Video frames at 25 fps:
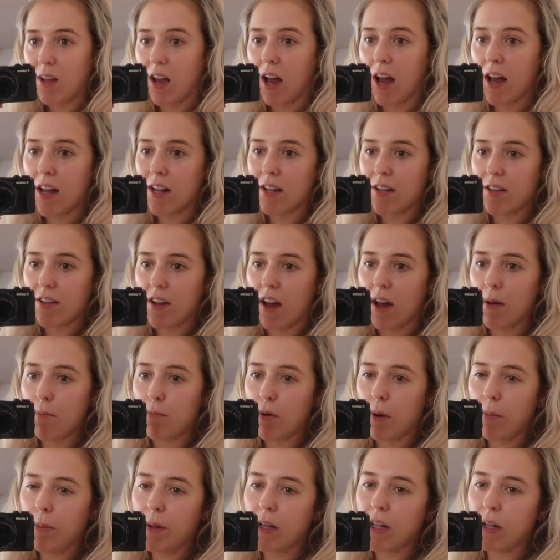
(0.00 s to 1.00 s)
And I'm
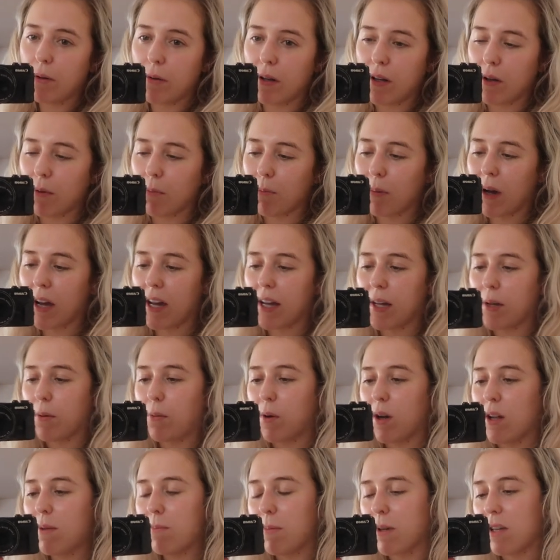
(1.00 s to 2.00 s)
probably gonna end up buying
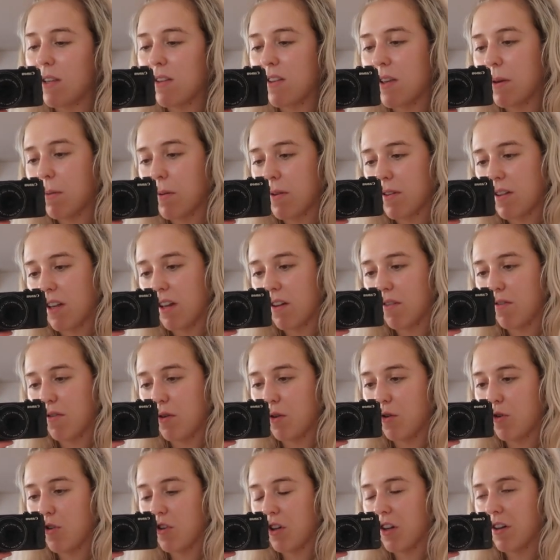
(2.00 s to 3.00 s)
one because he wants like a
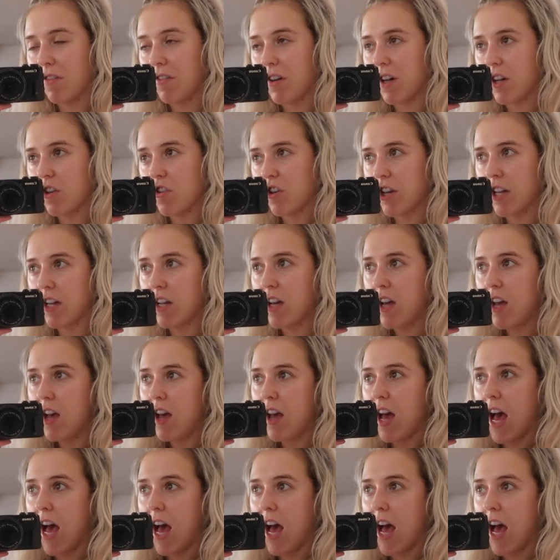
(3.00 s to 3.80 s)
full sugar version.